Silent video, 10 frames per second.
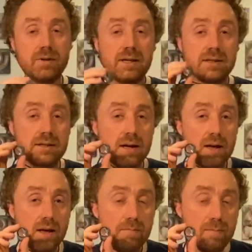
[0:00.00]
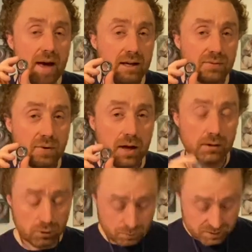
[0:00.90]
these
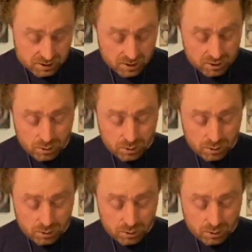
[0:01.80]
magnifying loupes,